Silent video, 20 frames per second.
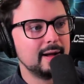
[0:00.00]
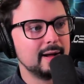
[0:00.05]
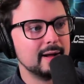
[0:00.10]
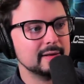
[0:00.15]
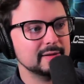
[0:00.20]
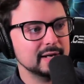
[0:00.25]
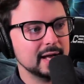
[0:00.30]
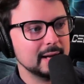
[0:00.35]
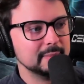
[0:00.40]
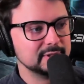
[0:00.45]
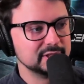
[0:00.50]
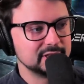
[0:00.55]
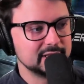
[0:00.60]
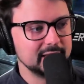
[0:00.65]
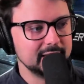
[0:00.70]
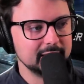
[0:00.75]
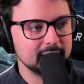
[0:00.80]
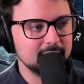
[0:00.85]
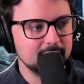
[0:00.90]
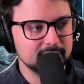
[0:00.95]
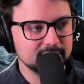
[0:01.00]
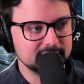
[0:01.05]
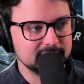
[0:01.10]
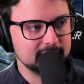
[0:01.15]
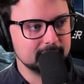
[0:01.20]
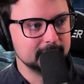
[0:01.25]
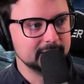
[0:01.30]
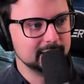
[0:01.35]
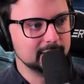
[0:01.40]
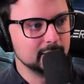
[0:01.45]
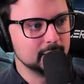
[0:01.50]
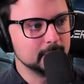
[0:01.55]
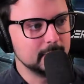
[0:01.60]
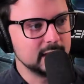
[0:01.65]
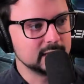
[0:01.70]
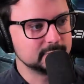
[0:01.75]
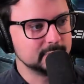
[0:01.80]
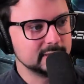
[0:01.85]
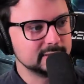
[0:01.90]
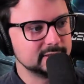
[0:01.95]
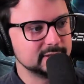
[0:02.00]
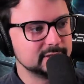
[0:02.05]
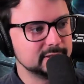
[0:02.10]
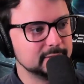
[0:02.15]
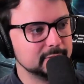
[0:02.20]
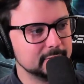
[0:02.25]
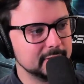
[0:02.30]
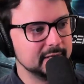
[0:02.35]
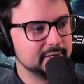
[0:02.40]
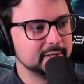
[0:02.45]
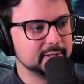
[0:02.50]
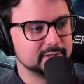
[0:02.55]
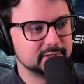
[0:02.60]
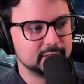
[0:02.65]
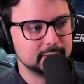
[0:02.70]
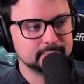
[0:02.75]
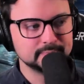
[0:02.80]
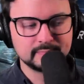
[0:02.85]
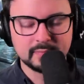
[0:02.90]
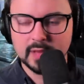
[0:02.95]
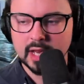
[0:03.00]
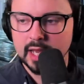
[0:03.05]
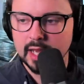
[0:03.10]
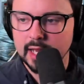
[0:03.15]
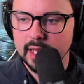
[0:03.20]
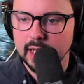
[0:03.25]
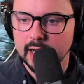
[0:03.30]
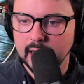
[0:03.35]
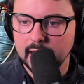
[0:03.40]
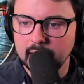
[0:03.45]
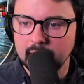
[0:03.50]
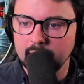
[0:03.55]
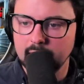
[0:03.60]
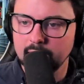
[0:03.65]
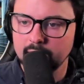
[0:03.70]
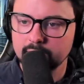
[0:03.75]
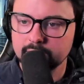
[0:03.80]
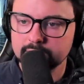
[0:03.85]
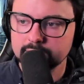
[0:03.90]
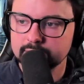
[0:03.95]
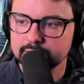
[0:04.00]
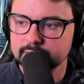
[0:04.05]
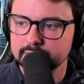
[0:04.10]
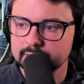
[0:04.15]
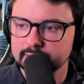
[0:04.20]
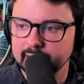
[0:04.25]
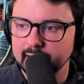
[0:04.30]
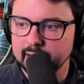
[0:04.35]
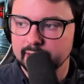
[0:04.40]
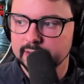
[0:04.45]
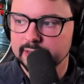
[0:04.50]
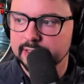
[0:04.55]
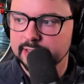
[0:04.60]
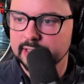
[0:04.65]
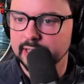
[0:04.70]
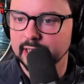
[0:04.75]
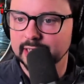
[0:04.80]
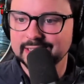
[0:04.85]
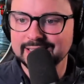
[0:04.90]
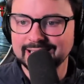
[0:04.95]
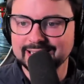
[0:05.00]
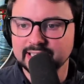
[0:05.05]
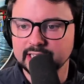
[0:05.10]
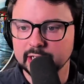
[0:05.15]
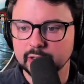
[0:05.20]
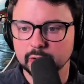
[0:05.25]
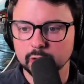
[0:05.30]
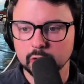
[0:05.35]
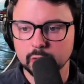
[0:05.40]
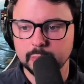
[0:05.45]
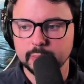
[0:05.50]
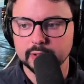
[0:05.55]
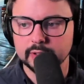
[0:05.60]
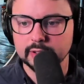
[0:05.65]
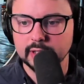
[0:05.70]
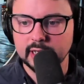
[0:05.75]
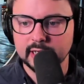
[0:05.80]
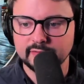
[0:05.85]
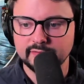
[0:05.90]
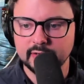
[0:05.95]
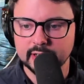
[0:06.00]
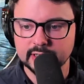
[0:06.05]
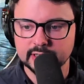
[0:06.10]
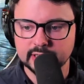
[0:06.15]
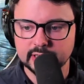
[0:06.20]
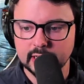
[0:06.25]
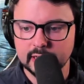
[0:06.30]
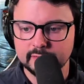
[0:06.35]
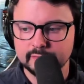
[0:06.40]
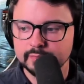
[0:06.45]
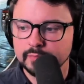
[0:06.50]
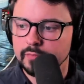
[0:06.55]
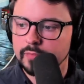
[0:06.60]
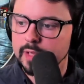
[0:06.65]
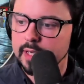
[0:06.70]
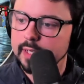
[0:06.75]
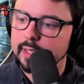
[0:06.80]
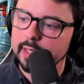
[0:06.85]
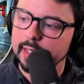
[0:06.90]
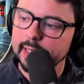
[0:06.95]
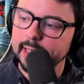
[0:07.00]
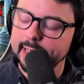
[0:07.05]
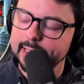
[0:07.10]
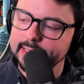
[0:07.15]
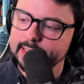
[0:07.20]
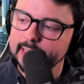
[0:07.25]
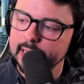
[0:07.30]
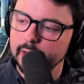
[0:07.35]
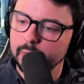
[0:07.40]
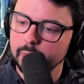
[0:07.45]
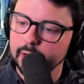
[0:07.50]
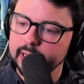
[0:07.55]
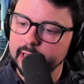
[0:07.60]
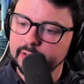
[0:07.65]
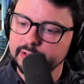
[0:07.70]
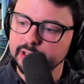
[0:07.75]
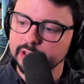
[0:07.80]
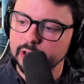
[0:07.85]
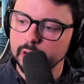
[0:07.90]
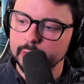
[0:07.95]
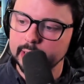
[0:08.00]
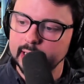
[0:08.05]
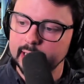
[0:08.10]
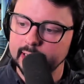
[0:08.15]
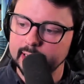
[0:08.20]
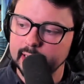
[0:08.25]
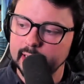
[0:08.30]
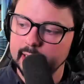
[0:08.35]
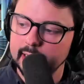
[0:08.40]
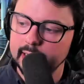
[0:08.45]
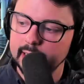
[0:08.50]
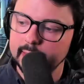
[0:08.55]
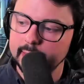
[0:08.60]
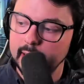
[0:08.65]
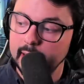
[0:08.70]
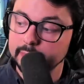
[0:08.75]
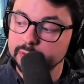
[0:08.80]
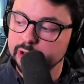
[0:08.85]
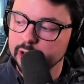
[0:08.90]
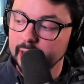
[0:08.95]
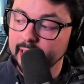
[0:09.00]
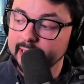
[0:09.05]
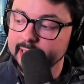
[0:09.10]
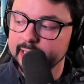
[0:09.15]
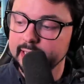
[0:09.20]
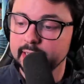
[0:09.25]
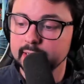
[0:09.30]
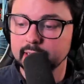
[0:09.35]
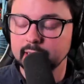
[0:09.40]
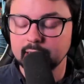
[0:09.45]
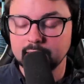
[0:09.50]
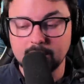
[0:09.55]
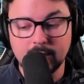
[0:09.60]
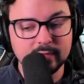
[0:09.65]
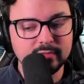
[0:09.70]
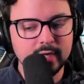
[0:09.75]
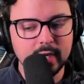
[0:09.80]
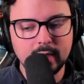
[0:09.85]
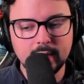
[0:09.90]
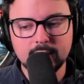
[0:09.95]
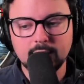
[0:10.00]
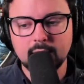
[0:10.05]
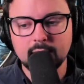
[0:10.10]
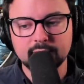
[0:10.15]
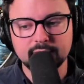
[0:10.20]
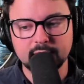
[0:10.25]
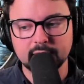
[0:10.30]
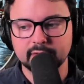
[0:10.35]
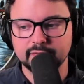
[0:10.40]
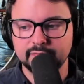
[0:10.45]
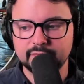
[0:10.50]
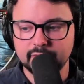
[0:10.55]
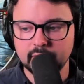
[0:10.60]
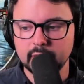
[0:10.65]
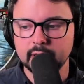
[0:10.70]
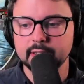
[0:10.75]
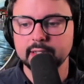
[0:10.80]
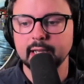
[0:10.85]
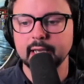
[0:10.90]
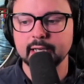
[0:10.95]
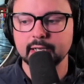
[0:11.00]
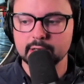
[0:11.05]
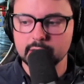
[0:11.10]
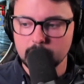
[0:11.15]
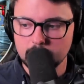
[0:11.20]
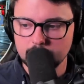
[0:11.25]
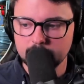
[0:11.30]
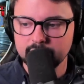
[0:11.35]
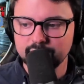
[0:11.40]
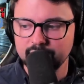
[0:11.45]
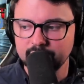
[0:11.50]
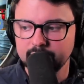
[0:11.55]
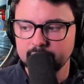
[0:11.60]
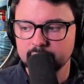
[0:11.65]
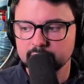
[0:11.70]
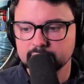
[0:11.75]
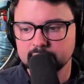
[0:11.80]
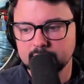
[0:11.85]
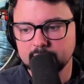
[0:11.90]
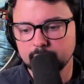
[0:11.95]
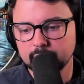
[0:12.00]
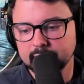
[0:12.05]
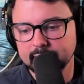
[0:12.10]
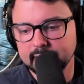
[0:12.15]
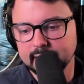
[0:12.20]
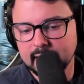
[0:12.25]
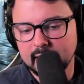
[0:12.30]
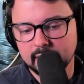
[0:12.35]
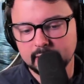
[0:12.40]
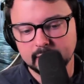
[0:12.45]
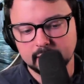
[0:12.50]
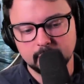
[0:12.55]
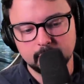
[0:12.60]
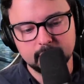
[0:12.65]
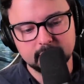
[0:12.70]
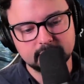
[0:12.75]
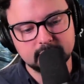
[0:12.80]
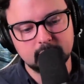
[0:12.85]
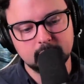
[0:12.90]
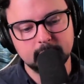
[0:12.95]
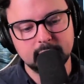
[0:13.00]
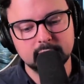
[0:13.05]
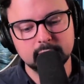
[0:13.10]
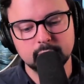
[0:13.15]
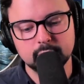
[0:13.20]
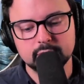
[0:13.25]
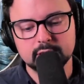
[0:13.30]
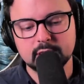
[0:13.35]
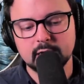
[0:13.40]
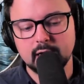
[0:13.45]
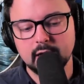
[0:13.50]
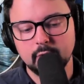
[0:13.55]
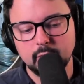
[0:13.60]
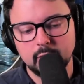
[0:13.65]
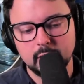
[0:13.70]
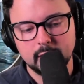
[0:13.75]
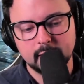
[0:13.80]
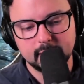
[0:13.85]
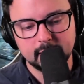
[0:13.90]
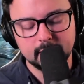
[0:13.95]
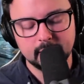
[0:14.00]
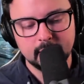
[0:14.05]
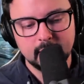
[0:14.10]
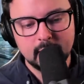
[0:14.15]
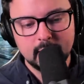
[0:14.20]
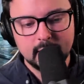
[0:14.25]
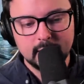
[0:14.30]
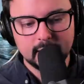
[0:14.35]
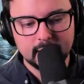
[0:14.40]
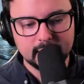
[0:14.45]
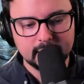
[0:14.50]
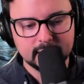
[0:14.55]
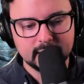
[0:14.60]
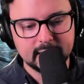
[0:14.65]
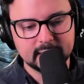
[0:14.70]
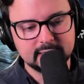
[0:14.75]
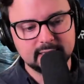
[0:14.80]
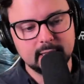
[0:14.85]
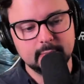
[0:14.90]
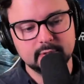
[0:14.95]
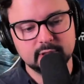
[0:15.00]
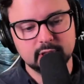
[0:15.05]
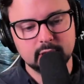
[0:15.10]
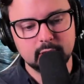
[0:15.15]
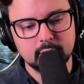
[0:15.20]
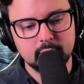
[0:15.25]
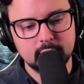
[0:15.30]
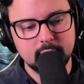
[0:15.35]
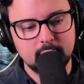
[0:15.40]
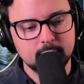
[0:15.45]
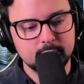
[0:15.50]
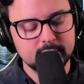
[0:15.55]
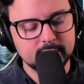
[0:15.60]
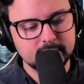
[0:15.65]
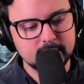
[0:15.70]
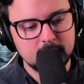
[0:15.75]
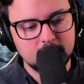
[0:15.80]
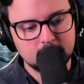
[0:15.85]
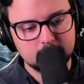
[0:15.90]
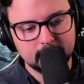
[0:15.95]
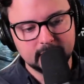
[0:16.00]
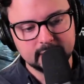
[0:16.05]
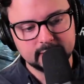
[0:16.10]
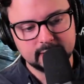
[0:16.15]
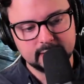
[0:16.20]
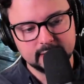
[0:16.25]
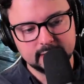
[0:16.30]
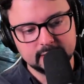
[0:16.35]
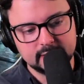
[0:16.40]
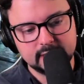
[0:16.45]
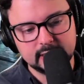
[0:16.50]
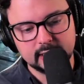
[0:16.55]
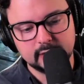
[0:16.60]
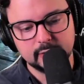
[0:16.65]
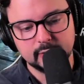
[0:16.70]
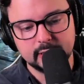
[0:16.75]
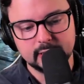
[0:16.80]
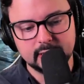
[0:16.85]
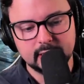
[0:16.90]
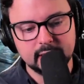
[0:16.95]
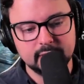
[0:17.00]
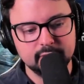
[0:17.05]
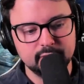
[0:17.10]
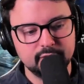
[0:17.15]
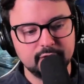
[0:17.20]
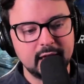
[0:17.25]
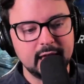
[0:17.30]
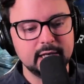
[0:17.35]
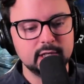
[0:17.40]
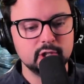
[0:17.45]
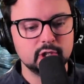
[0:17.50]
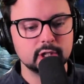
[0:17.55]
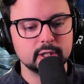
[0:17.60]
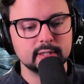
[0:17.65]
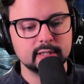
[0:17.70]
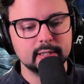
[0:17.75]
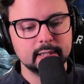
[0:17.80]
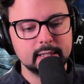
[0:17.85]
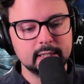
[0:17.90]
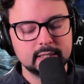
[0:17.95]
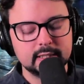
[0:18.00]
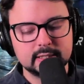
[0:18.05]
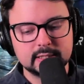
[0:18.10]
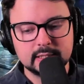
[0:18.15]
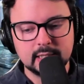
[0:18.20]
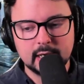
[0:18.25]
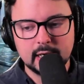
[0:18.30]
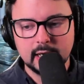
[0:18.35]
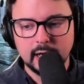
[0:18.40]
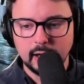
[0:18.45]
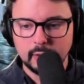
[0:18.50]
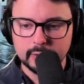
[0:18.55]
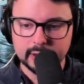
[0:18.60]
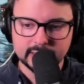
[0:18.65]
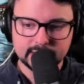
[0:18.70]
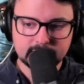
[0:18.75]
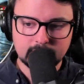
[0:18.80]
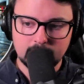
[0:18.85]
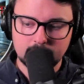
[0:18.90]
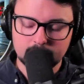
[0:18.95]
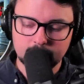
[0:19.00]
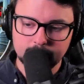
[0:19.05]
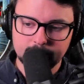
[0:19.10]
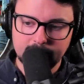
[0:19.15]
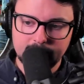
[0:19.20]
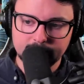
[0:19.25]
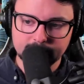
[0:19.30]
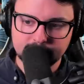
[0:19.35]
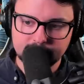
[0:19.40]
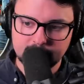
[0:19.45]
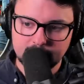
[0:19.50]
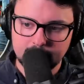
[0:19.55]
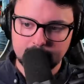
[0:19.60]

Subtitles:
No, I'm just kidding, obviously. I mean, look, Mos is still around here. So, yeah, eclectic group. A lot of fun stuff. And what else is going on? I'm trying to get I've got a lot of like fun, like nerdy videos that I want to get out. Like I want to talk about Luke Skywalker in the next episode. I want to talk about the Secret Invasion leaks. I want to talk about